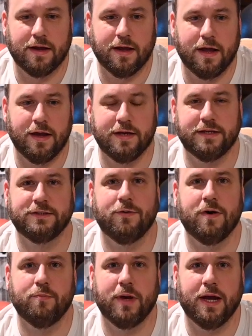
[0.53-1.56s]
Hey, so
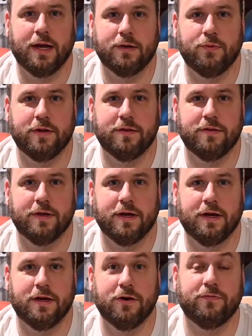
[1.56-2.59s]
I'm back with
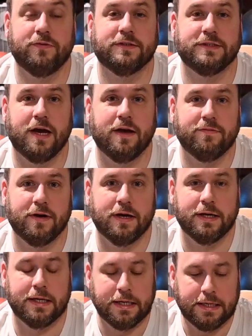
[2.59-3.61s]
No Frills
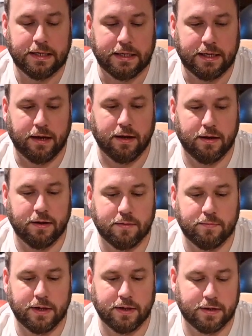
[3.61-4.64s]
Hi-Fi.
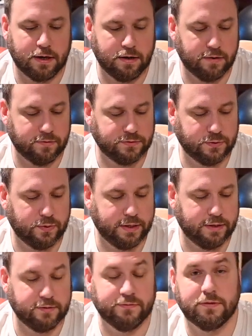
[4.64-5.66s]
Got another toy
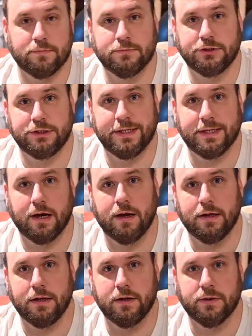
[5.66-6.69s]
here from Schiit
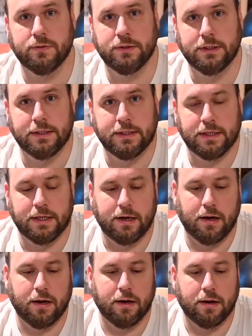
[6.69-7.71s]
Audio.
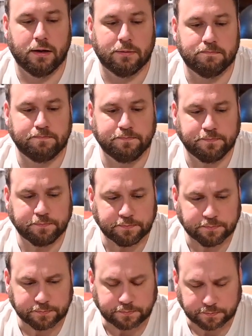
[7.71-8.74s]
Um,
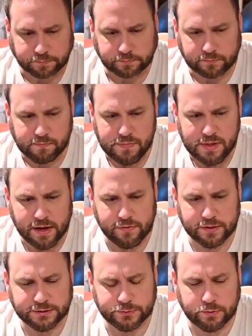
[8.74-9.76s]

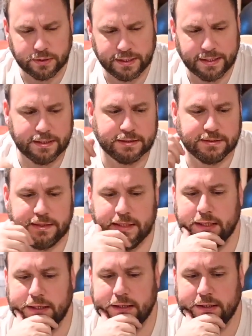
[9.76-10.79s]
this one is
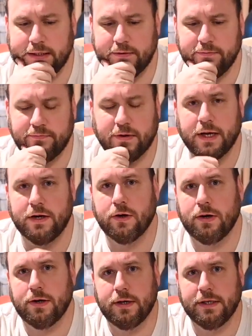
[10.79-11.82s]
the
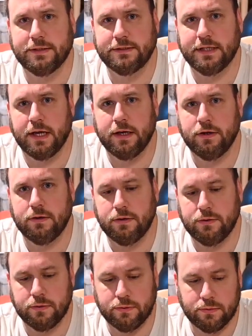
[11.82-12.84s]
Vidar. It's a
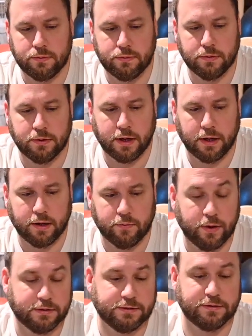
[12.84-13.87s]
new,
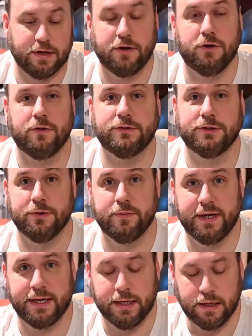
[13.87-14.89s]
well, it's not new, it's new to
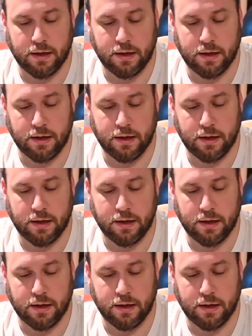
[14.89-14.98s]
me.